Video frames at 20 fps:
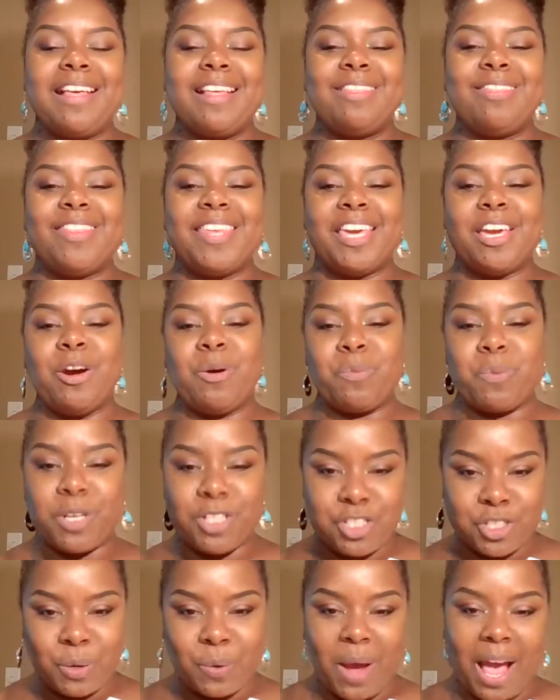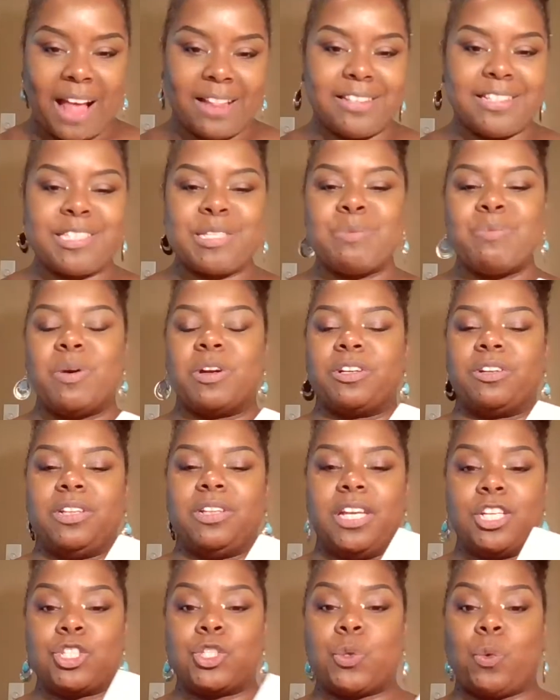the original Alice in
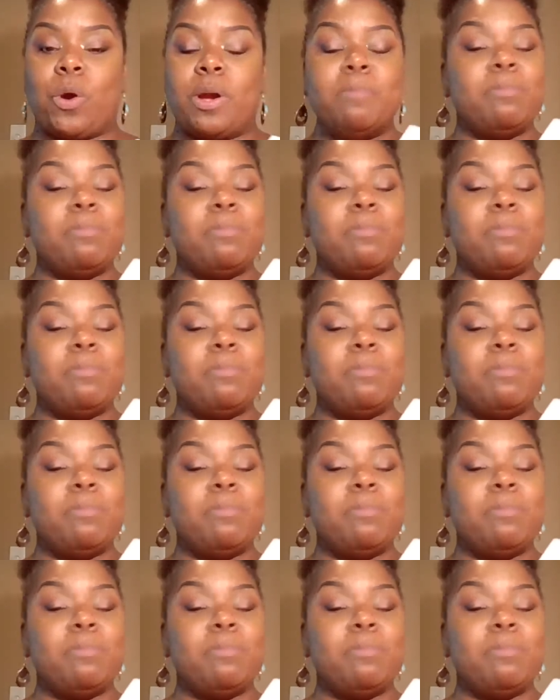Wonderland story.